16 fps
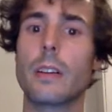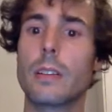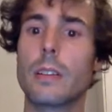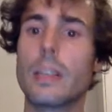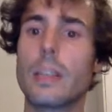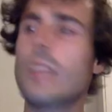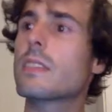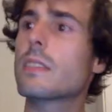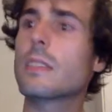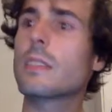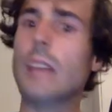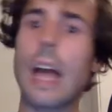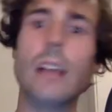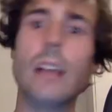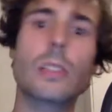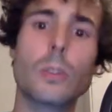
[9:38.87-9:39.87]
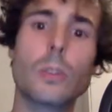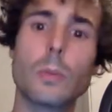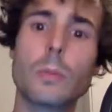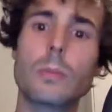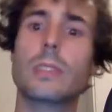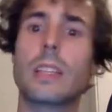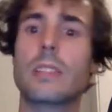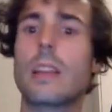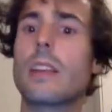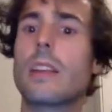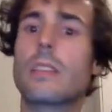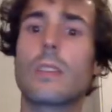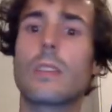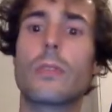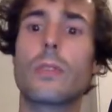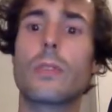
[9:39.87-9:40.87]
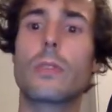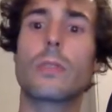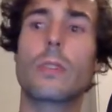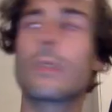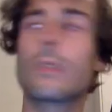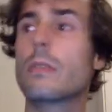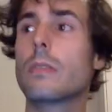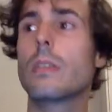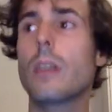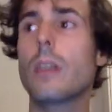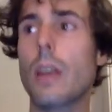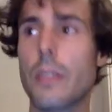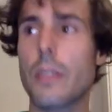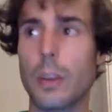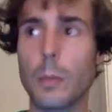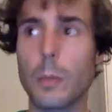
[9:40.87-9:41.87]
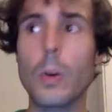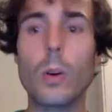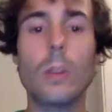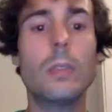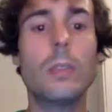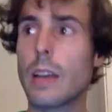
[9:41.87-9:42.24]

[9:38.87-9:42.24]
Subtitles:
Let's assume that's a list of users, nothing more.